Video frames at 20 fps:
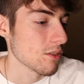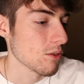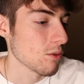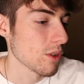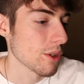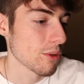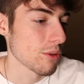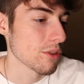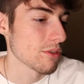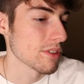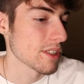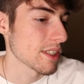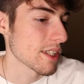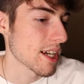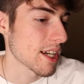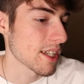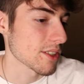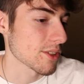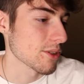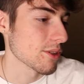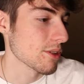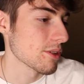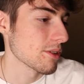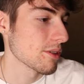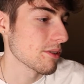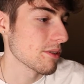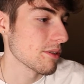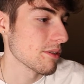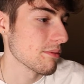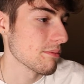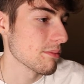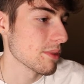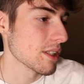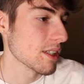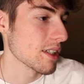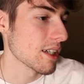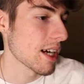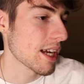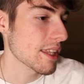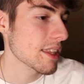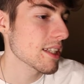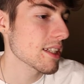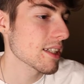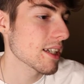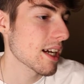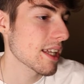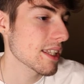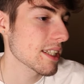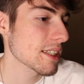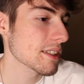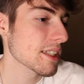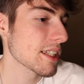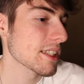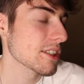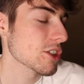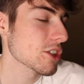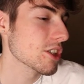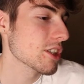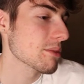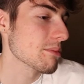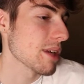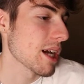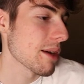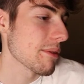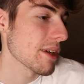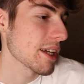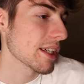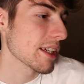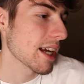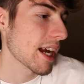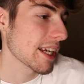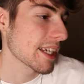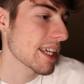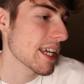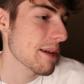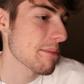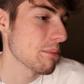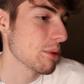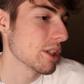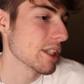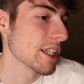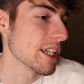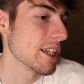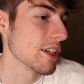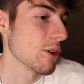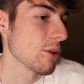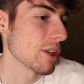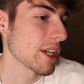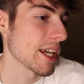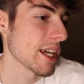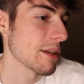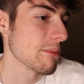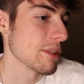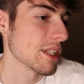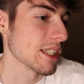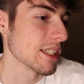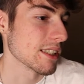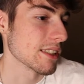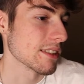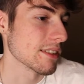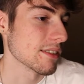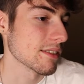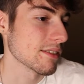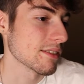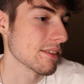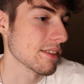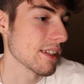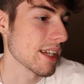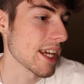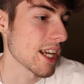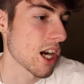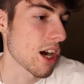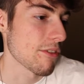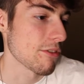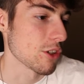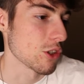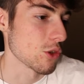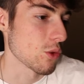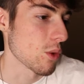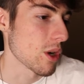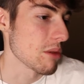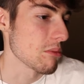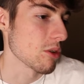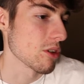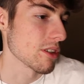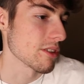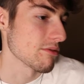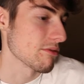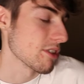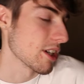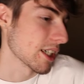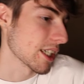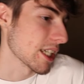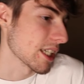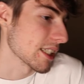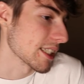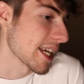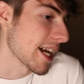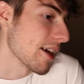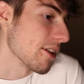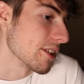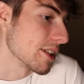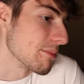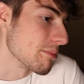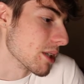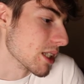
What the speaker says: Werewolf's an asshole, but I think it's a good map. I can't put it in okay because it offers way more than fucking Town and